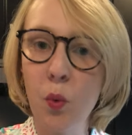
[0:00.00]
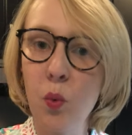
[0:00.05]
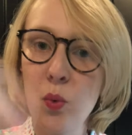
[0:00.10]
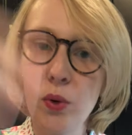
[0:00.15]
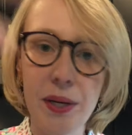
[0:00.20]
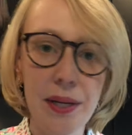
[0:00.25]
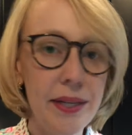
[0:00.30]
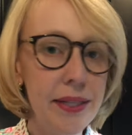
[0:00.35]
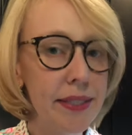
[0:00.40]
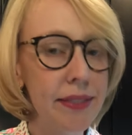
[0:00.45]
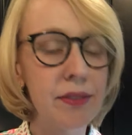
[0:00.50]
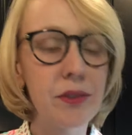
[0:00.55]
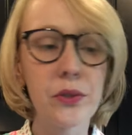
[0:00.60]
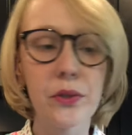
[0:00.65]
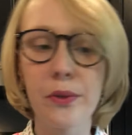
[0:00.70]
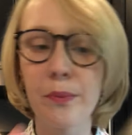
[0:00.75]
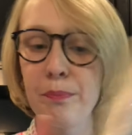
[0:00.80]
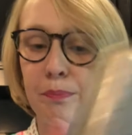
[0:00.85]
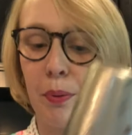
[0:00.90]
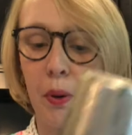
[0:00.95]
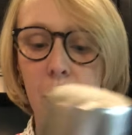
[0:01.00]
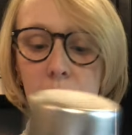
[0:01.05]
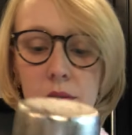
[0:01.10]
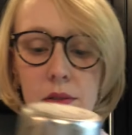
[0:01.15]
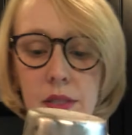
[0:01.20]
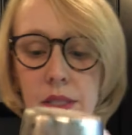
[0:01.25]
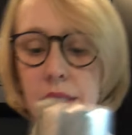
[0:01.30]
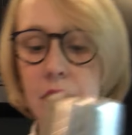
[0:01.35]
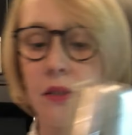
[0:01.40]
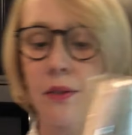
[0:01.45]
wheat or
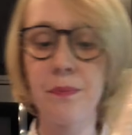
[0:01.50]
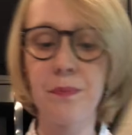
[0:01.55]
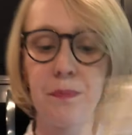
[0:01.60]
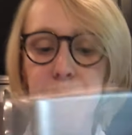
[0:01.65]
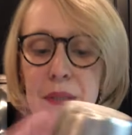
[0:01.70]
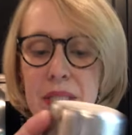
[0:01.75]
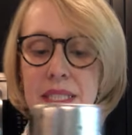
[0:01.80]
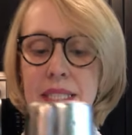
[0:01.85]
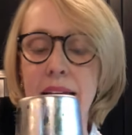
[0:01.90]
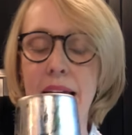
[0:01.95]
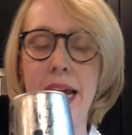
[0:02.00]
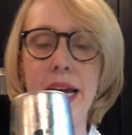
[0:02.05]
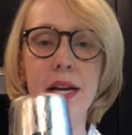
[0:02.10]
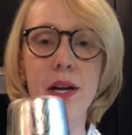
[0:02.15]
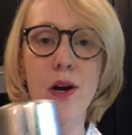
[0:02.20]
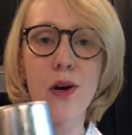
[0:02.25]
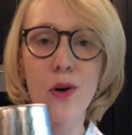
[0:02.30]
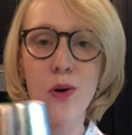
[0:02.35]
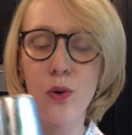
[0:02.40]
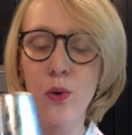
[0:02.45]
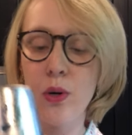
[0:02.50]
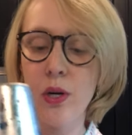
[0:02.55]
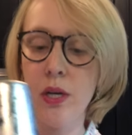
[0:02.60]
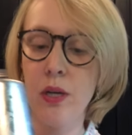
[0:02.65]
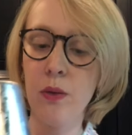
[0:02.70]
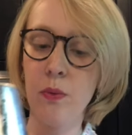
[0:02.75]
barley or potato,